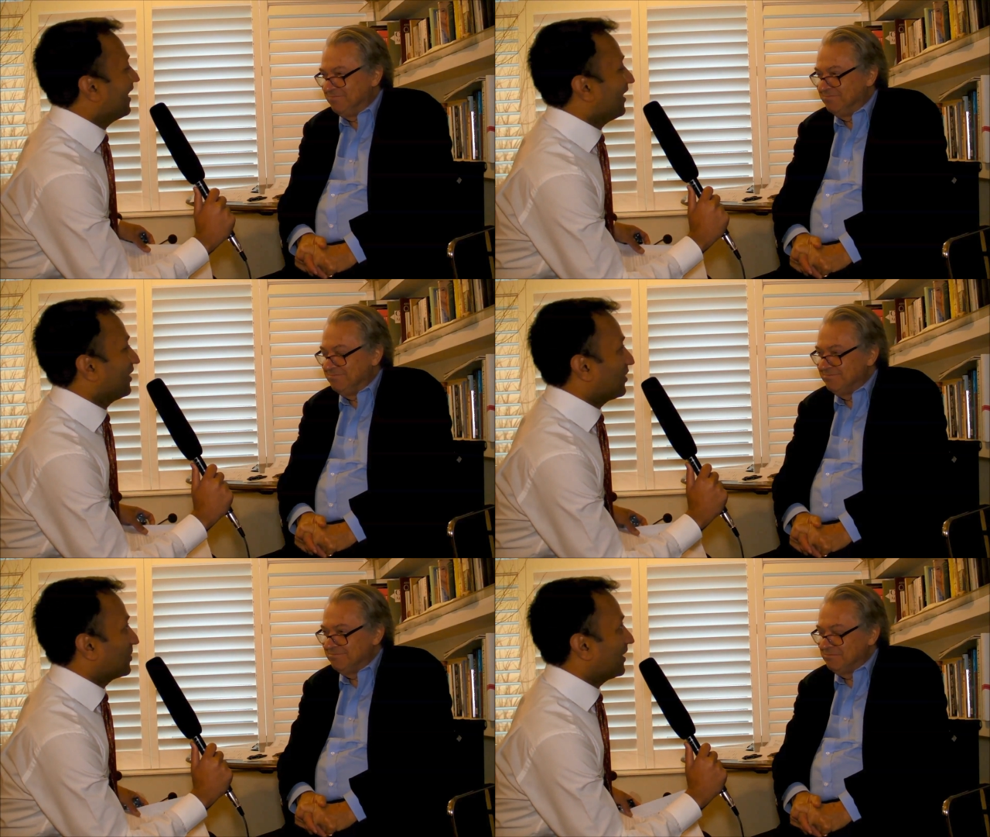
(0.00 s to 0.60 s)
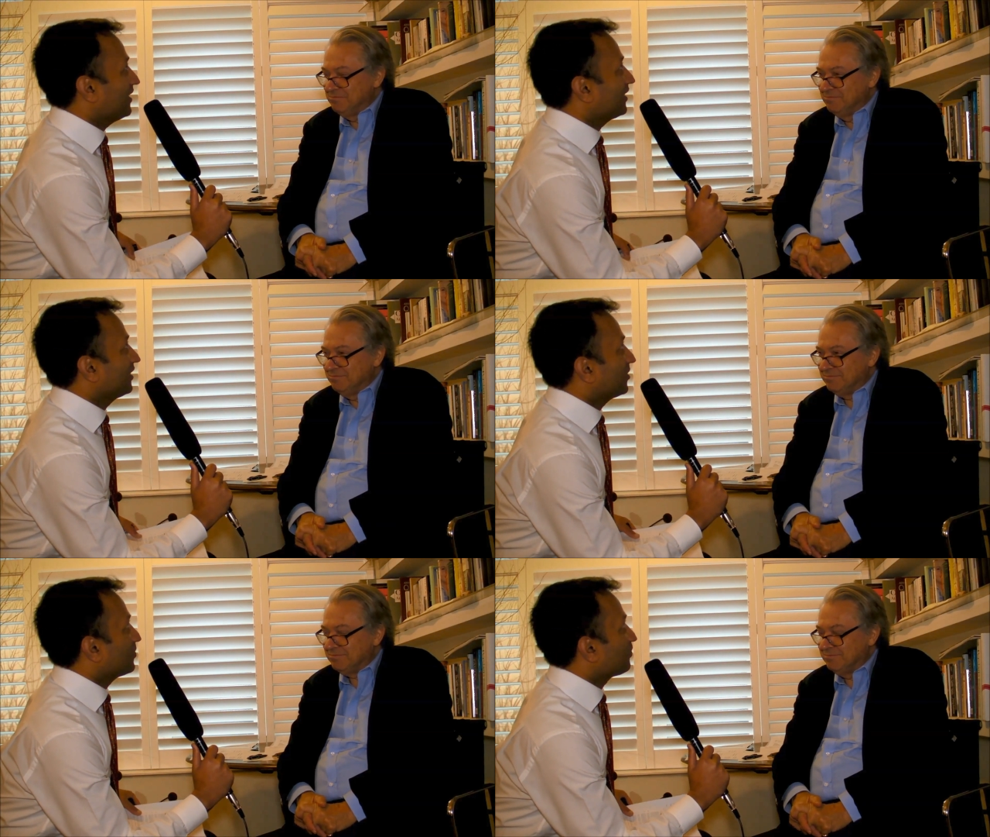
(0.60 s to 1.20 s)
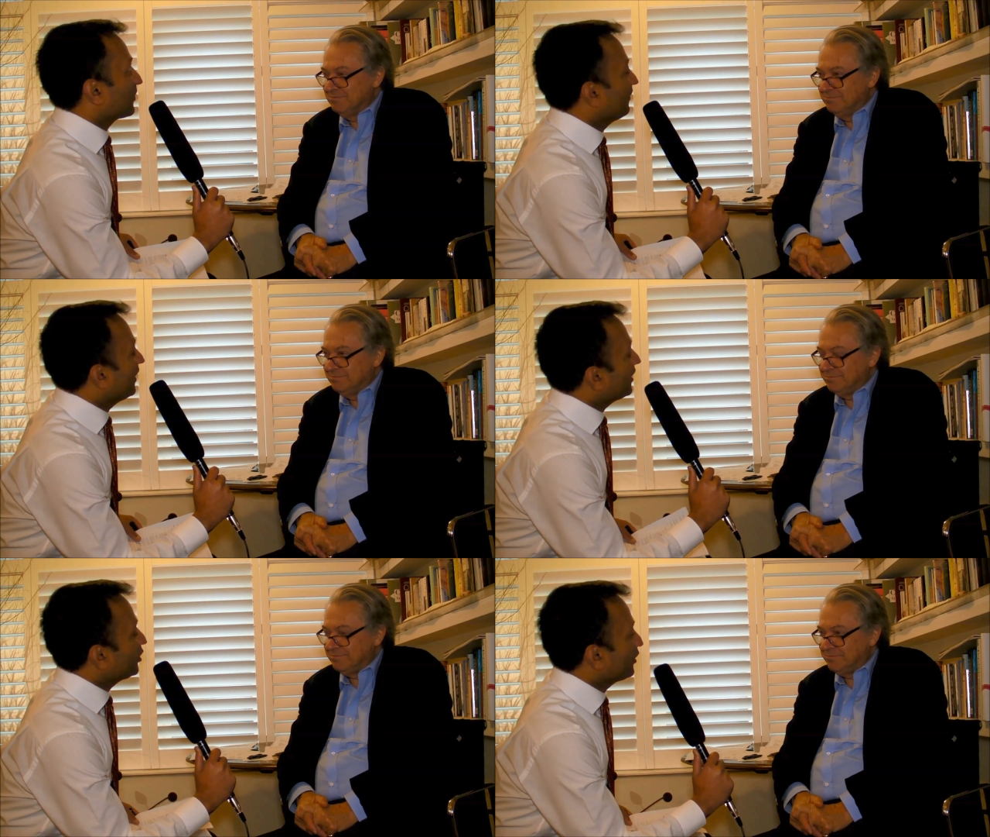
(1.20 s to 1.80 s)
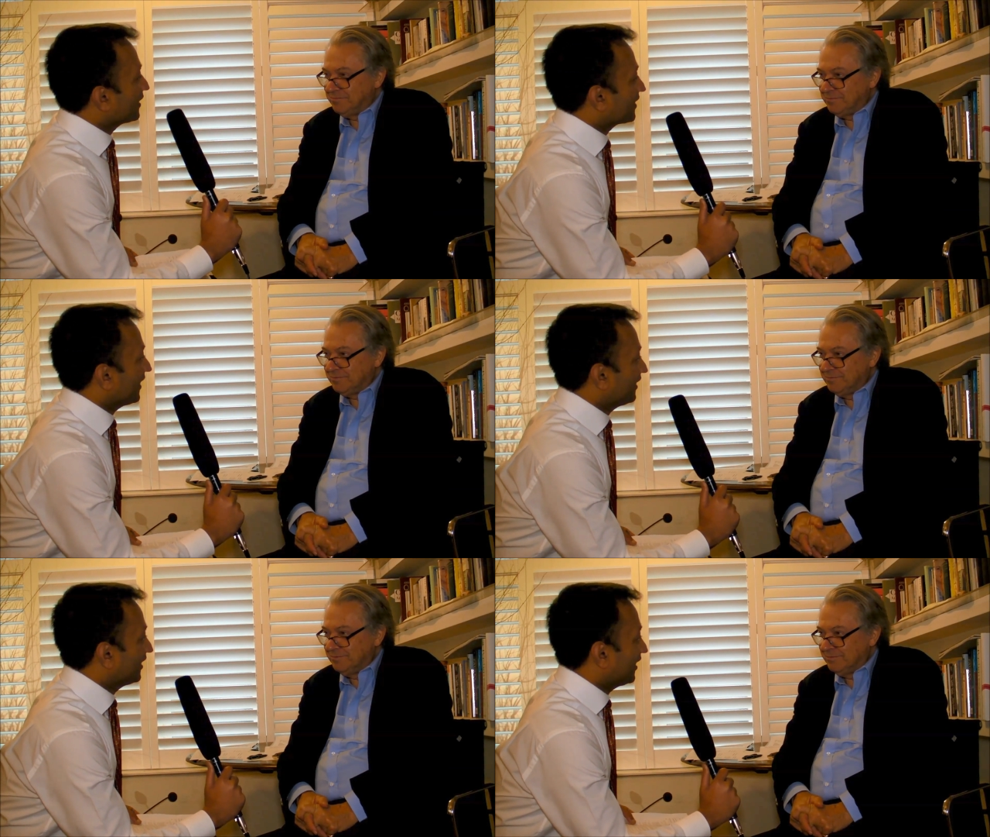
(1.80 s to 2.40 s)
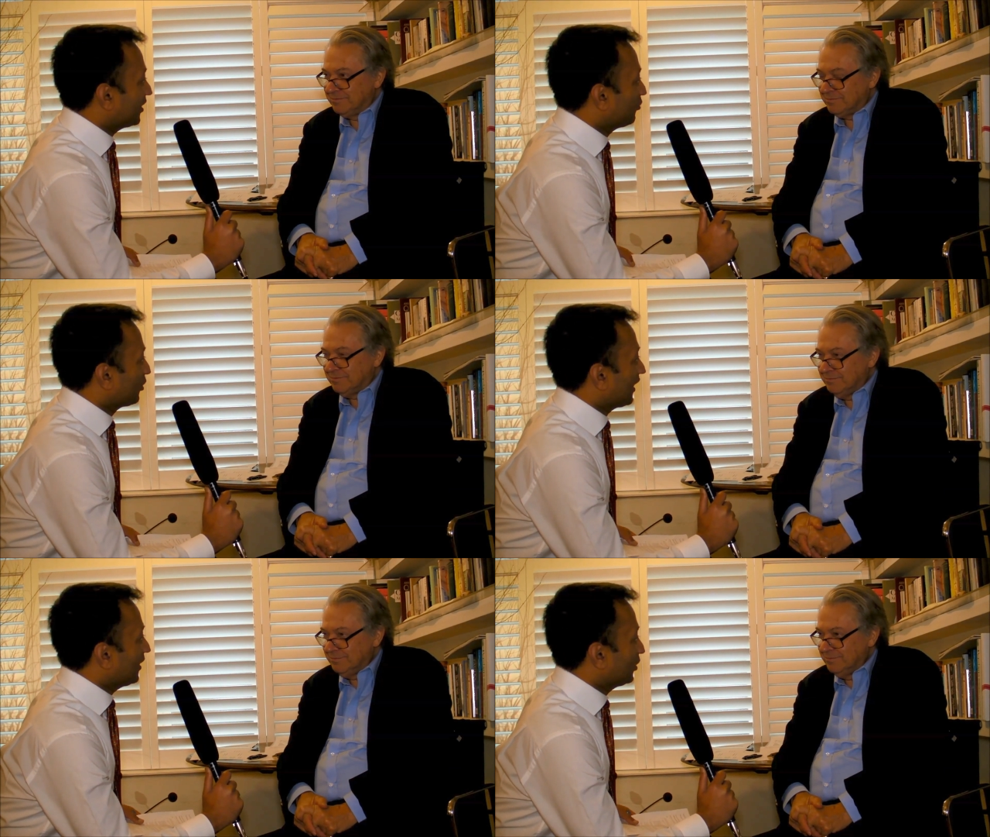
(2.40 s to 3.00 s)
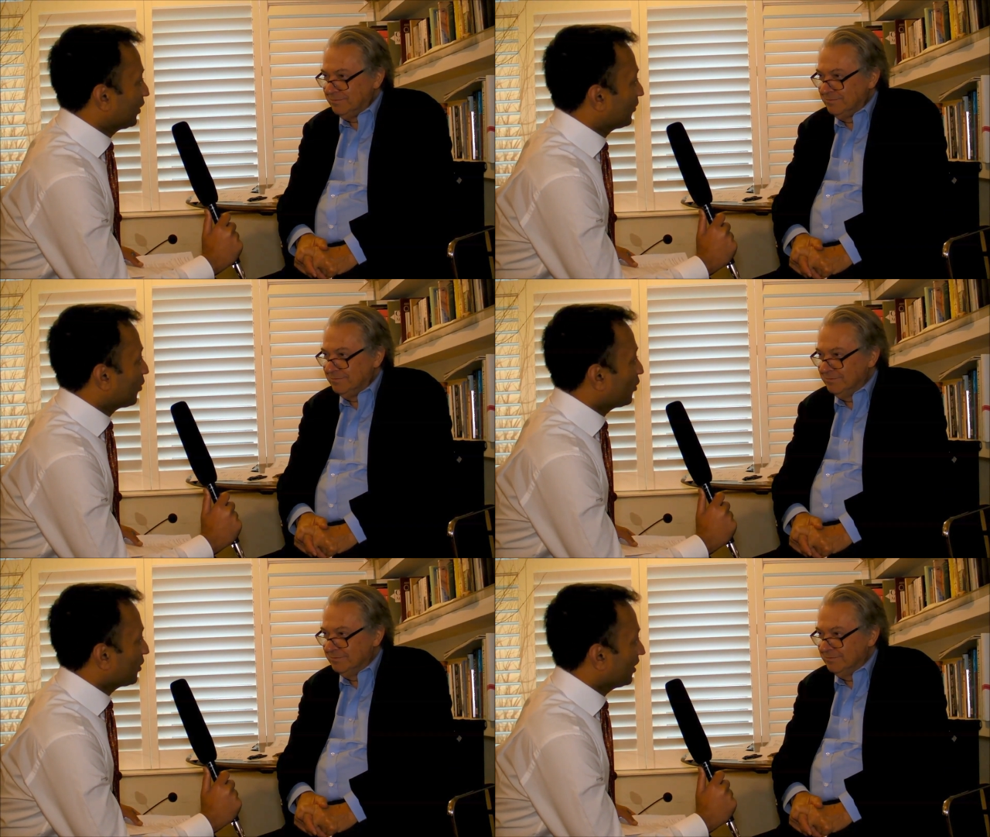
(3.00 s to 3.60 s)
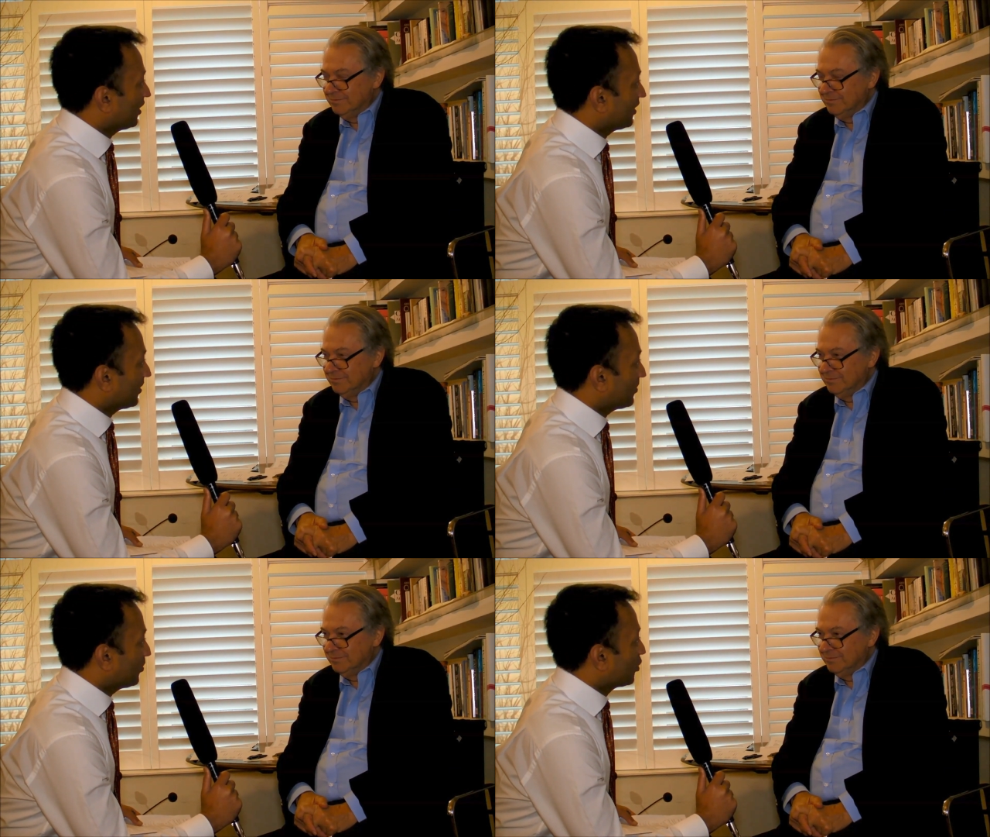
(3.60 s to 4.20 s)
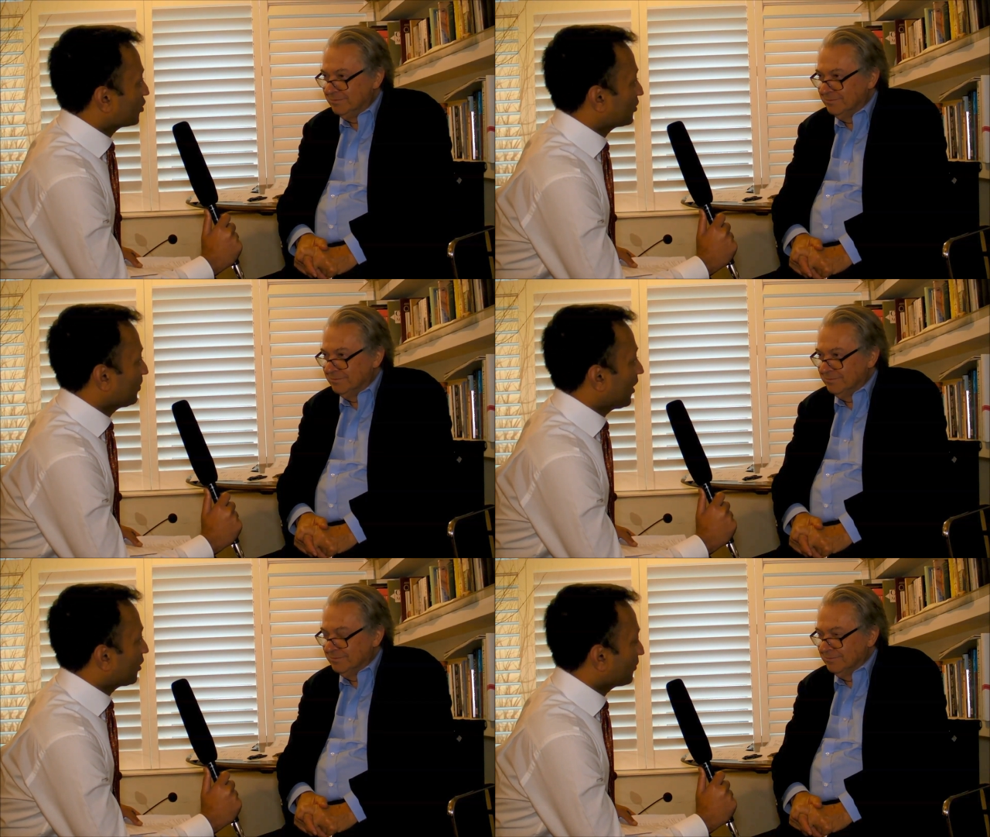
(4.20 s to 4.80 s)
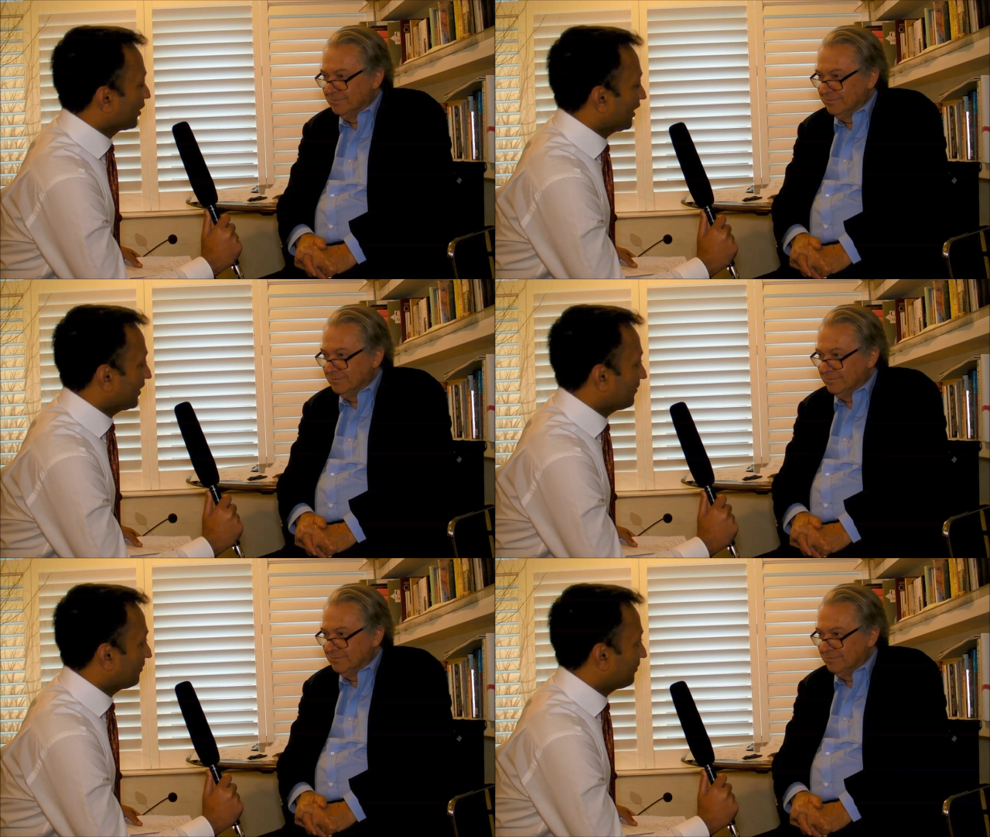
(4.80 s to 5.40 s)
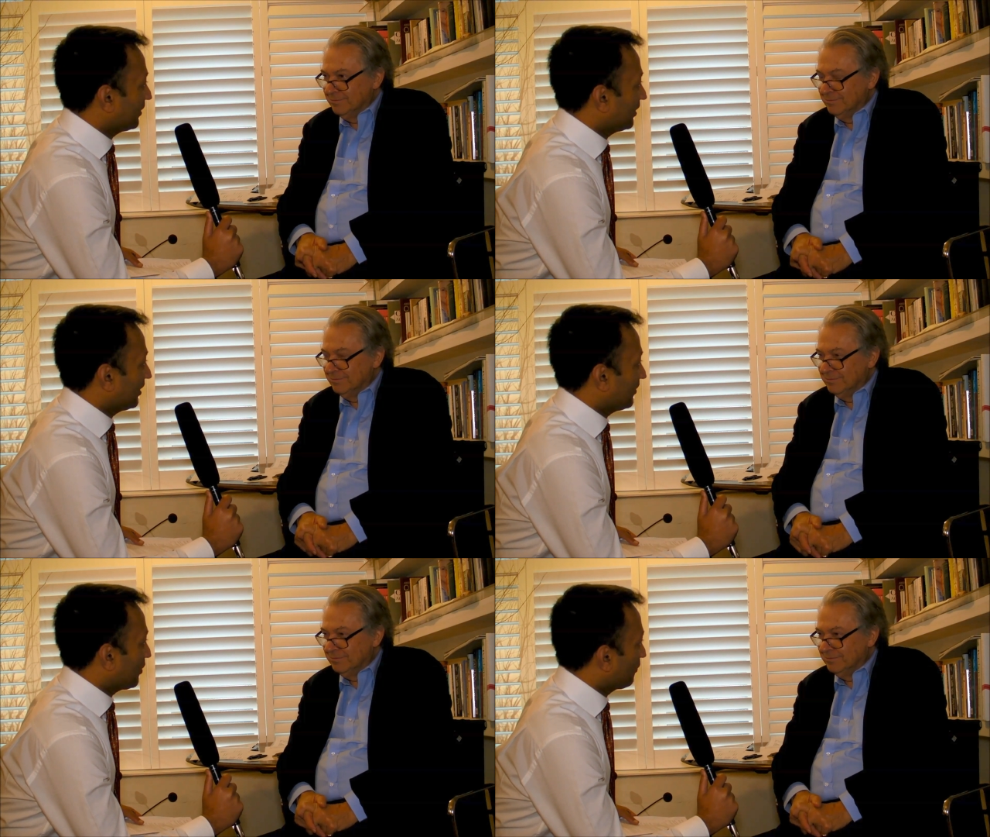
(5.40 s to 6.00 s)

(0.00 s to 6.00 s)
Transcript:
Speaker 1: Uh, Kent, uh, when did you decide that you would like to devote uh, most part of your life uh, for